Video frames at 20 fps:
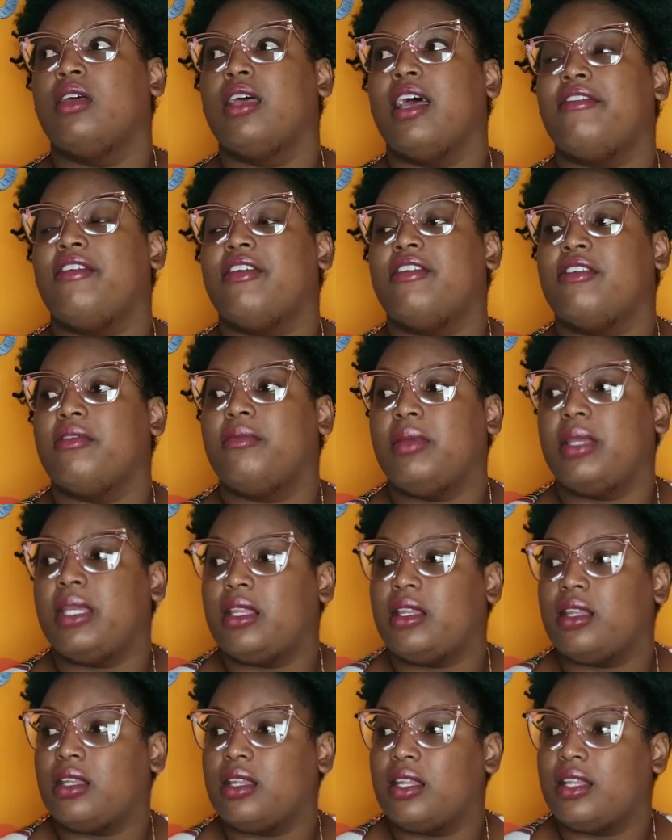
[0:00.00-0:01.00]
have you ever
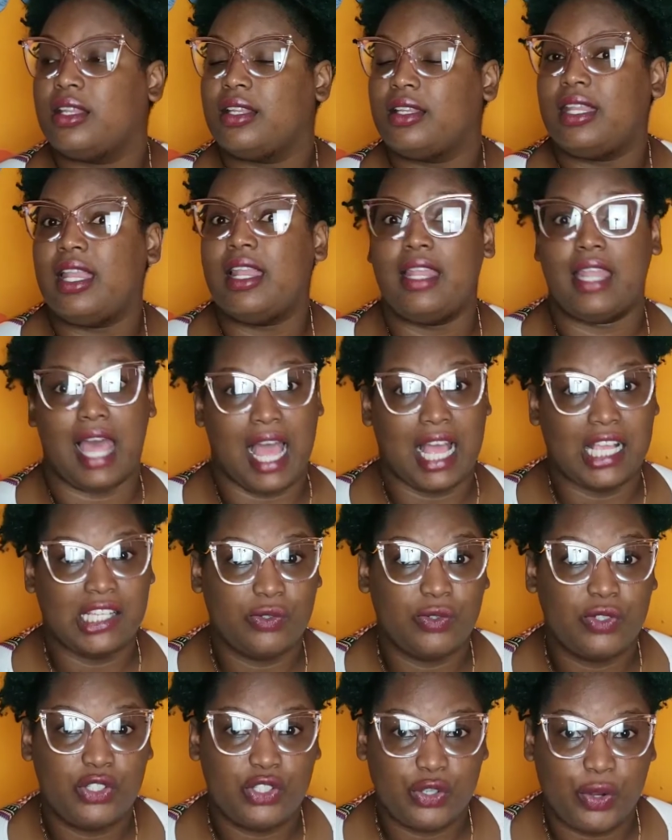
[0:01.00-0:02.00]
been the
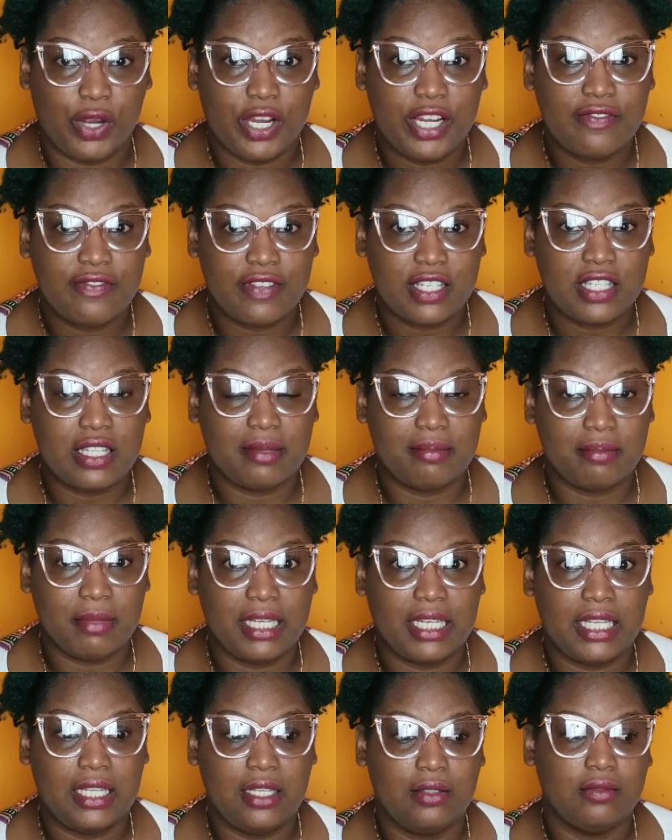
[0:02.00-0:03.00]
last resort for
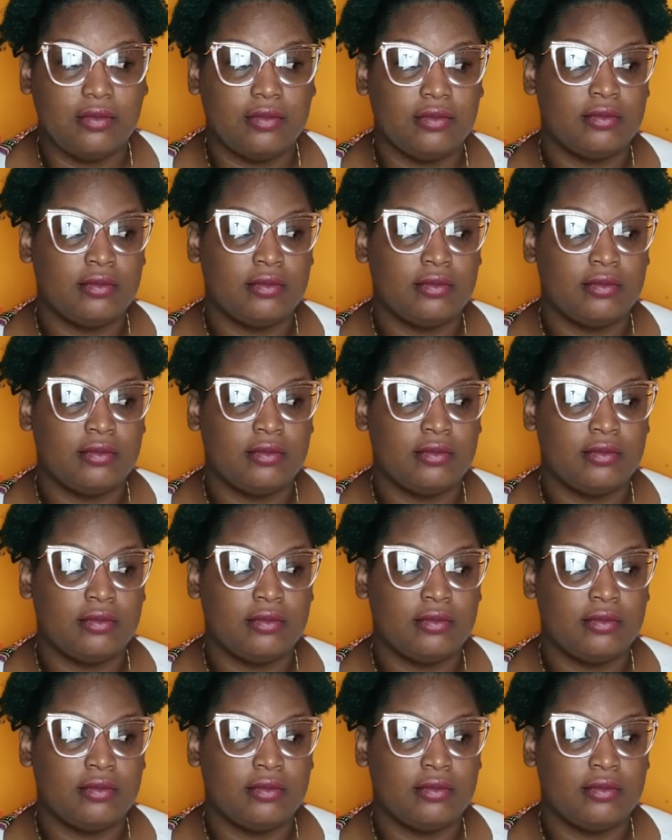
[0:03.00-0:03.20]
somebody?